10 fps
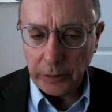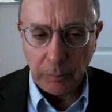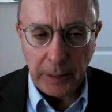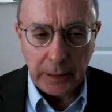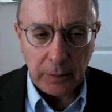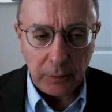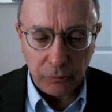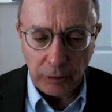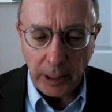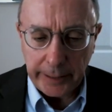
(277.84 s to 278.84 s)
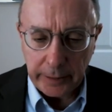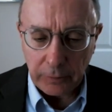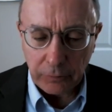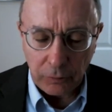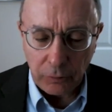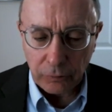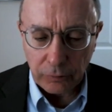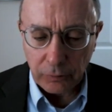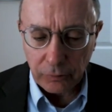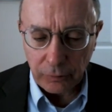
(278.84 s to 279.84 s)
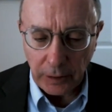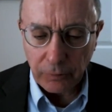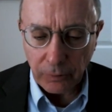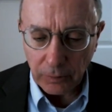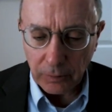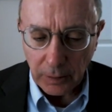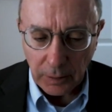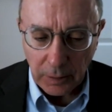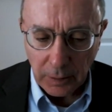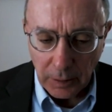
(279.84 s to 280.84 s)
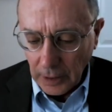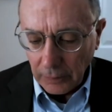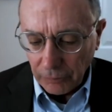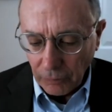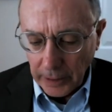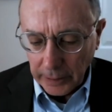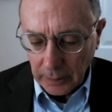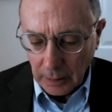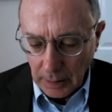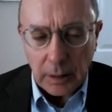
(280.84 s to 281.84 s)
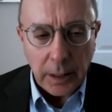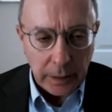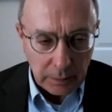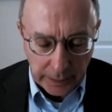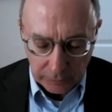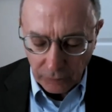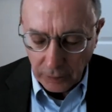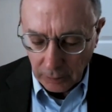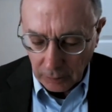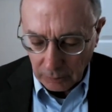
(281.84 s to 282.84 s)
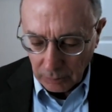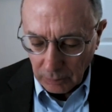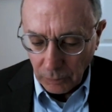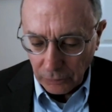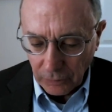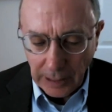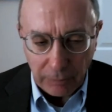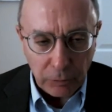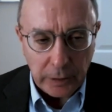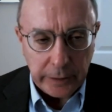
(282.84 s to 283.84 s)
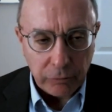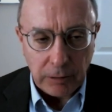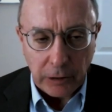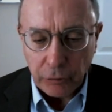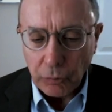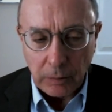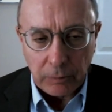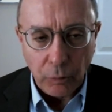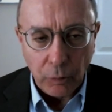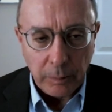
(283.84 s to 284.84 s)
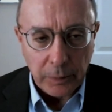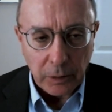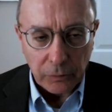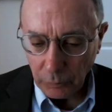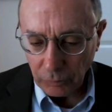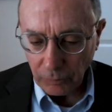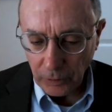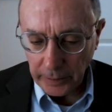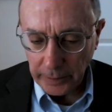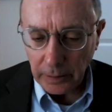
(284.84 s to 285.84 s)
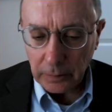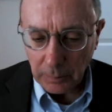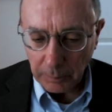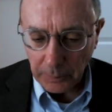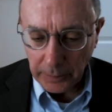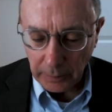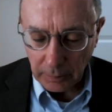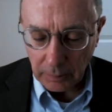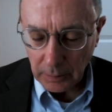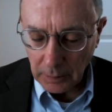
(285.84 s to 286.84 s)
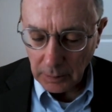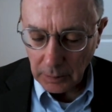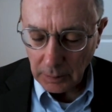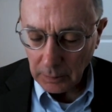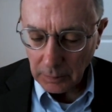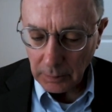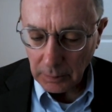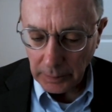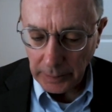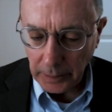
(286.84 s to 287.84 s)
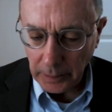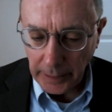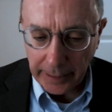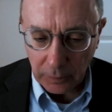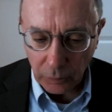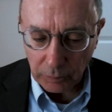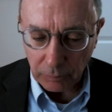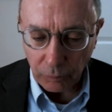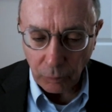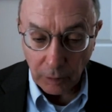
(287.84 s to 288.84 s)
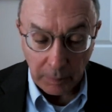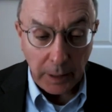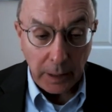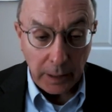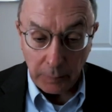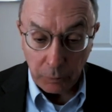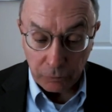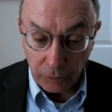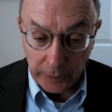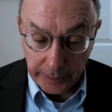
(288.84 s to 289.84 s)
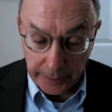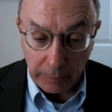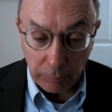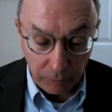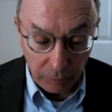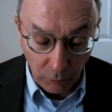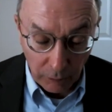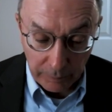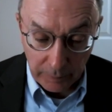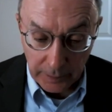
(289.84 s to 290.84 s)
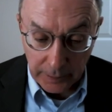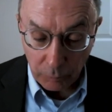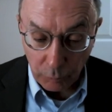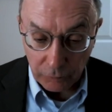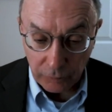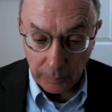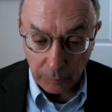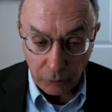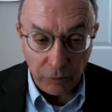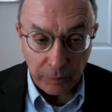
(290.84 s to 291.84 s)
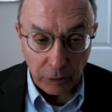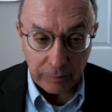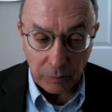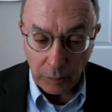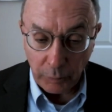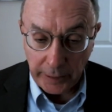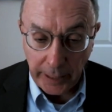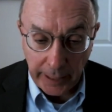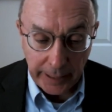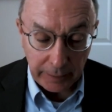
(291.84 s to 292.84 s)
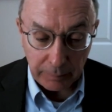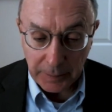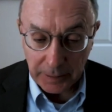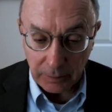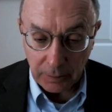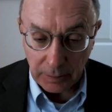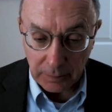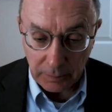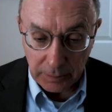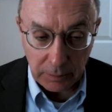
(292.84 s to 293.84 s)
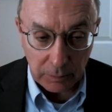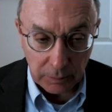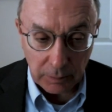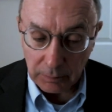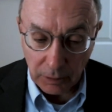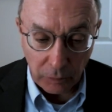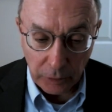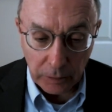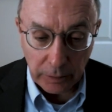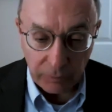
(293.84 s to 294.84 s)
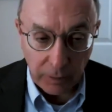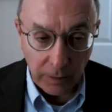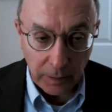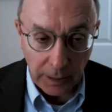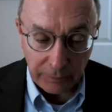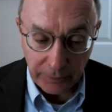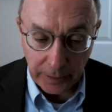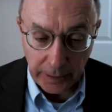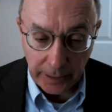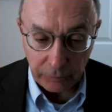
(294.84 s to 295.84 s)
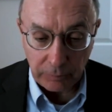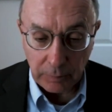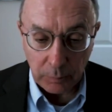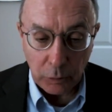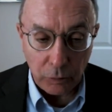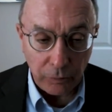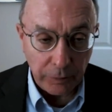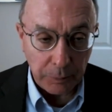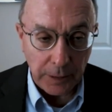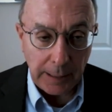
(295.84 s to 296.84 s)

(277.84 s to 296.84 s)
we could make these giant institutions safer. Dodd-Frank, unlike Glass-Steagall, was not really a structural reform bill. It was a very incomplete Uh, an inadequate reform. It was certainly a reform that it was an improvement over what we had, but it didn't go nearly far enough, and it hasn't removed the